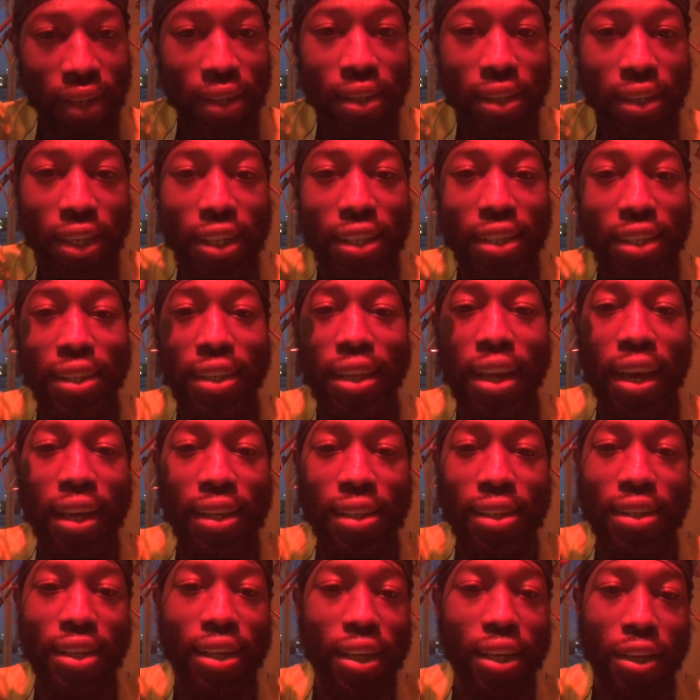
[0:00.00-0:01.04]
She's
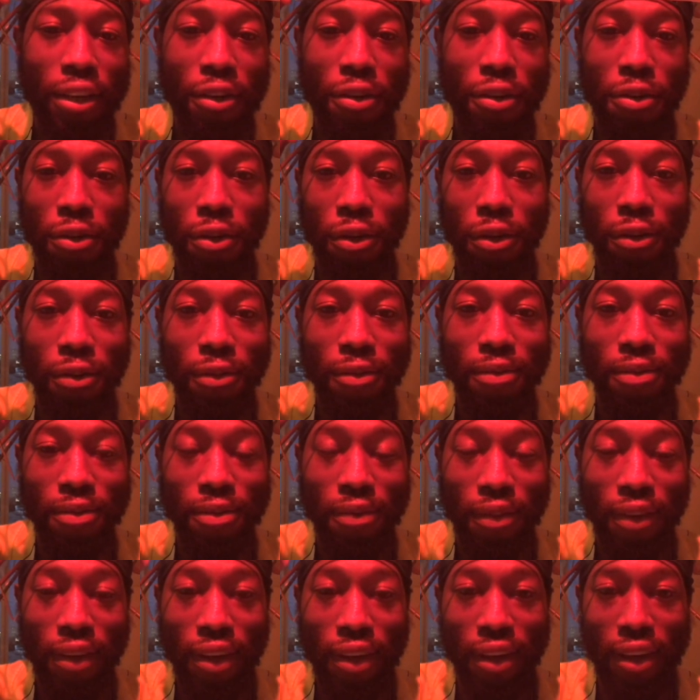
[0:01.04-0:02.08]
19 years old,
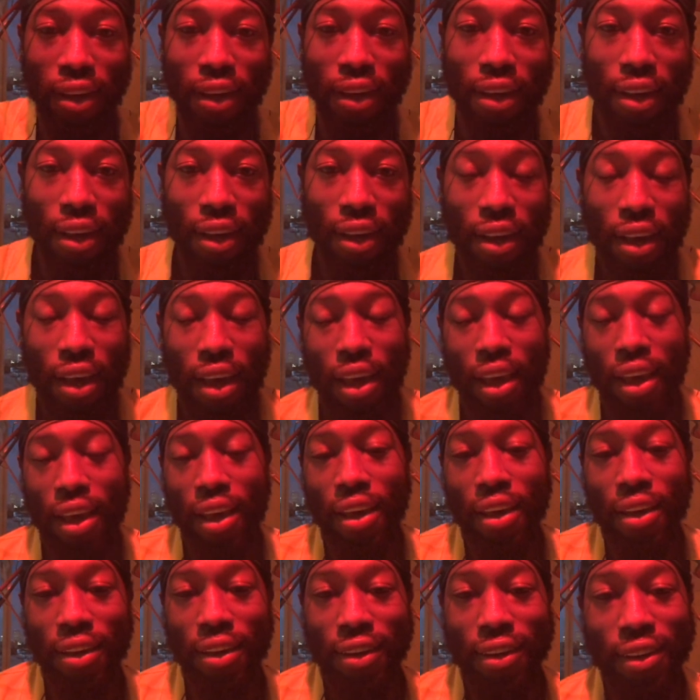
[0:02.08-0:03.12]

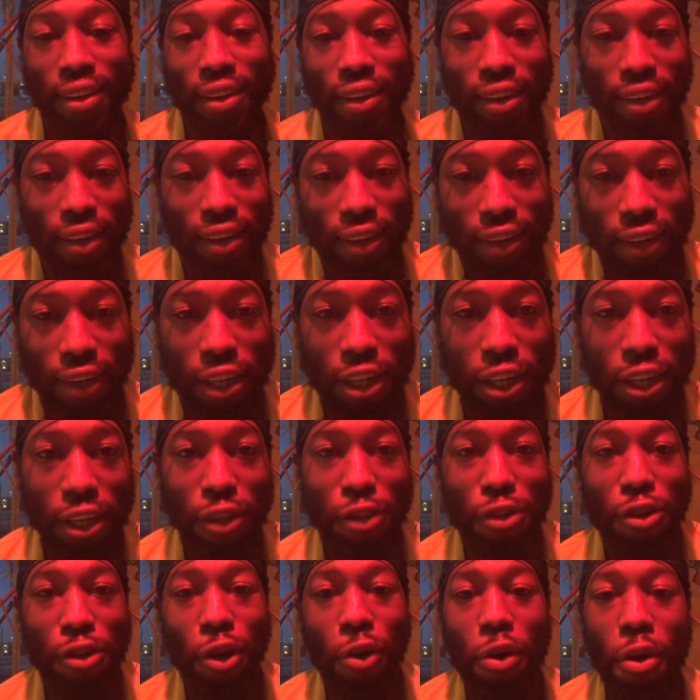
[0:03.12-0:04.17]
and
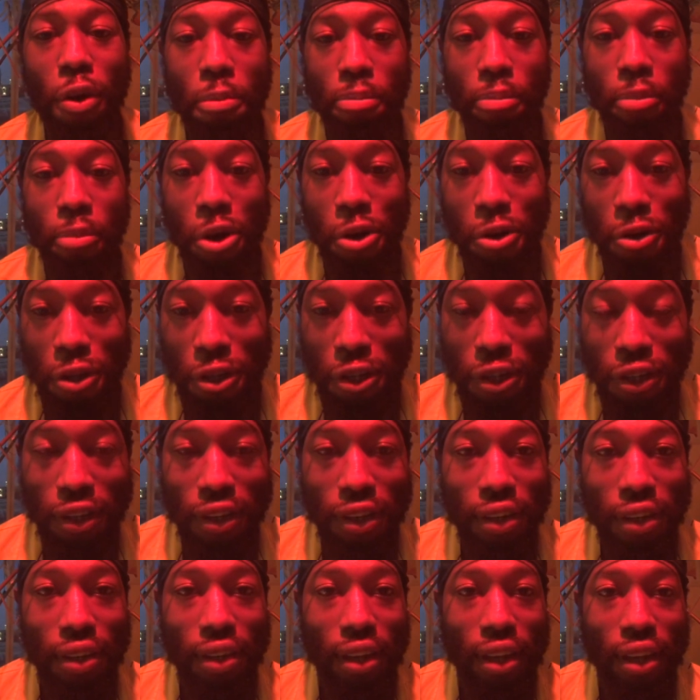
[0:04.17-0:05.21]
she's so immersed
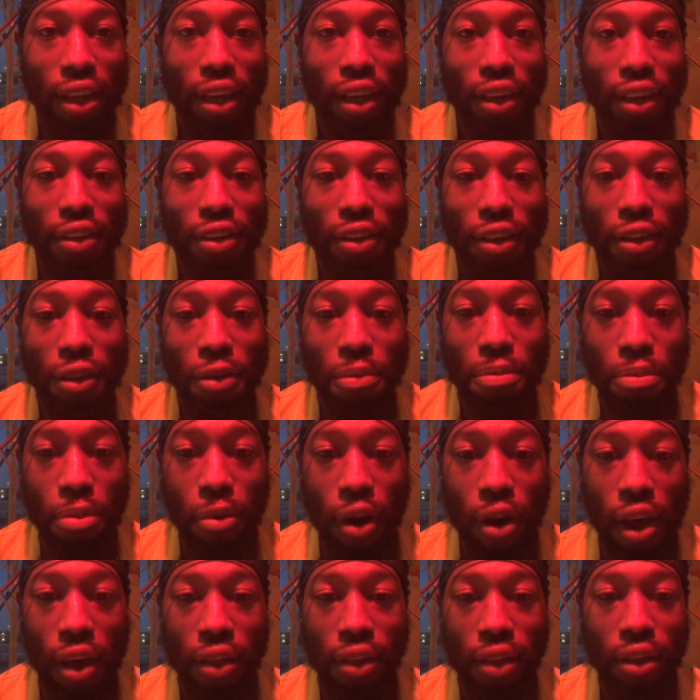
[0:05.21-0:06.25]
into the
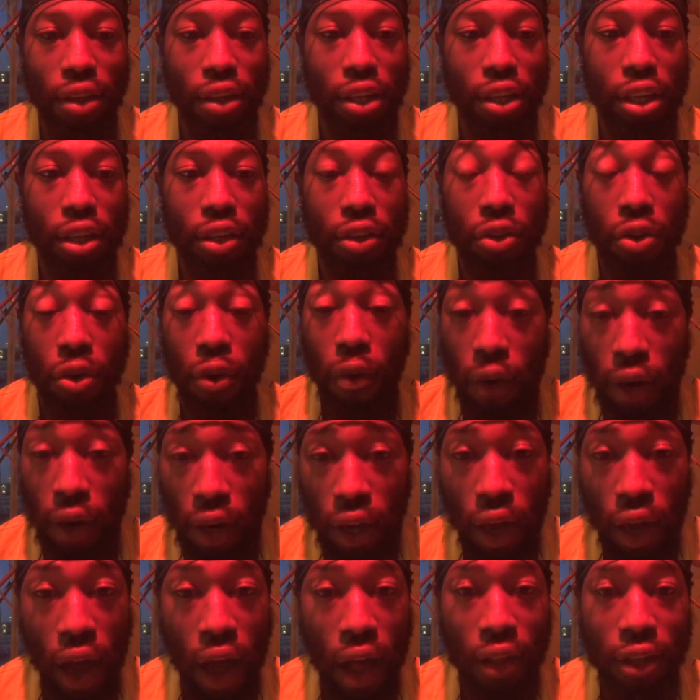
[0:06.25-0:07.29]
breath, and she's going to
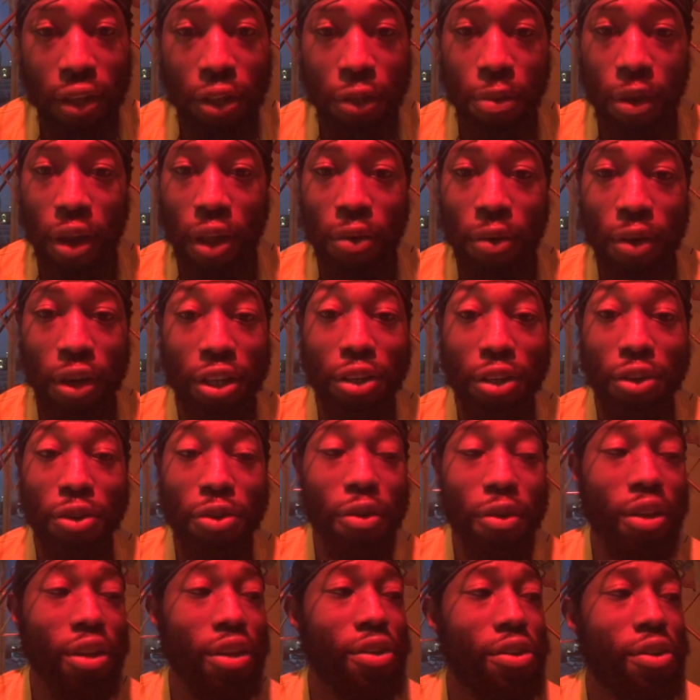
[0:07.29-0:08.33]
college. By the way, she's
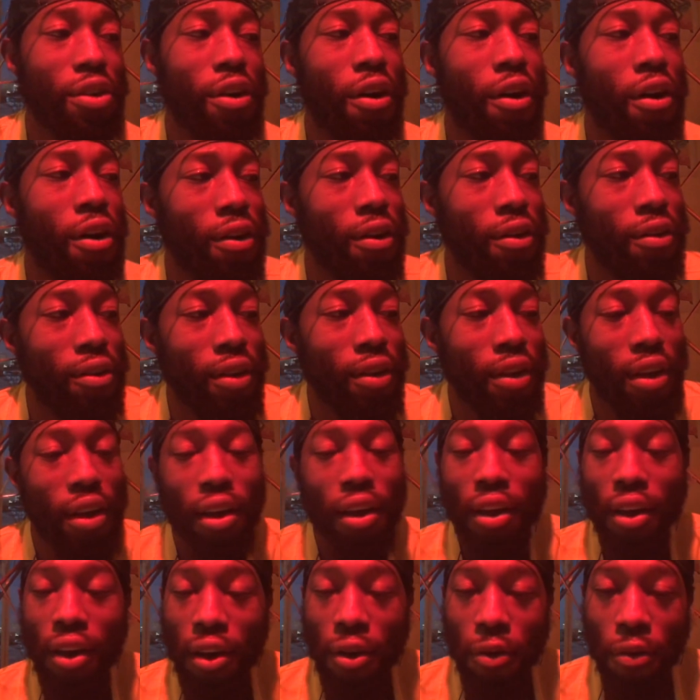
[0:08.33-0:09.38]
doing this all
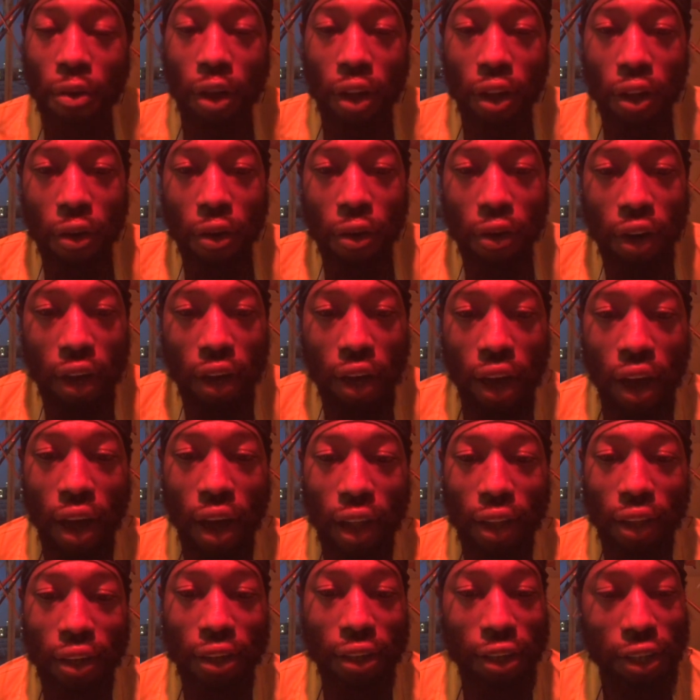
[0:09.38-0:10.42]
while going to
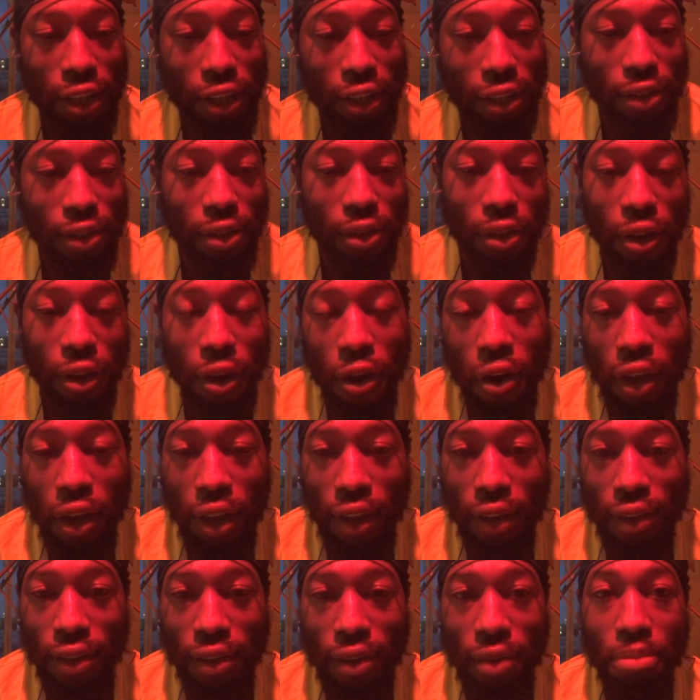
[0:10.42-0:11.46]
college. She's
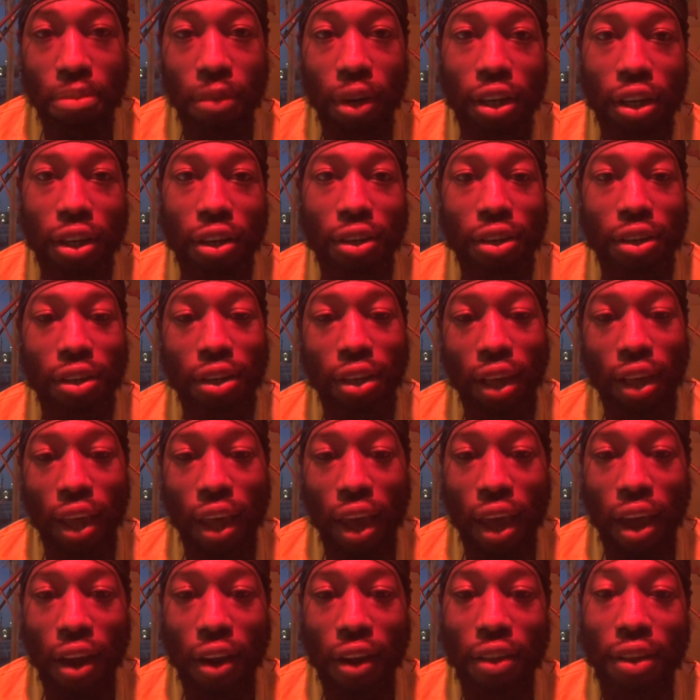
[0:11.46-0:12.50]
learning as much as she
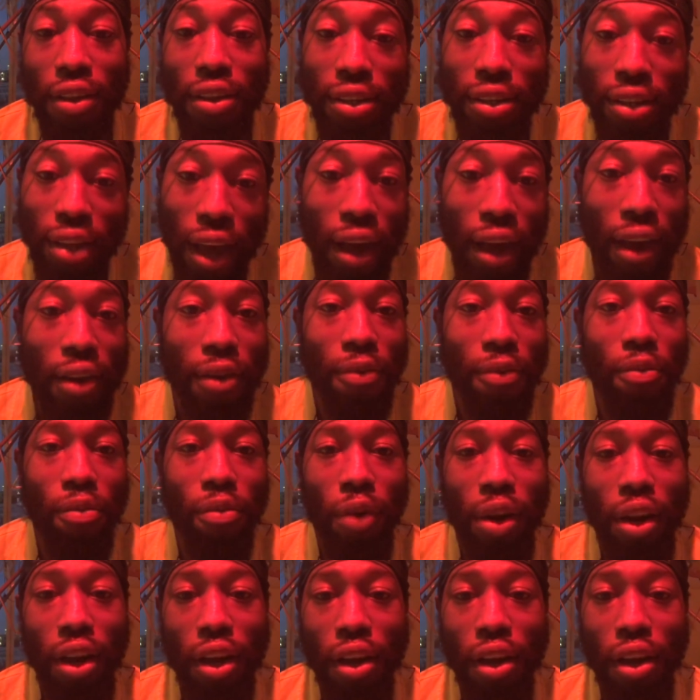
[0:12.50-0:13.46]
can on the side when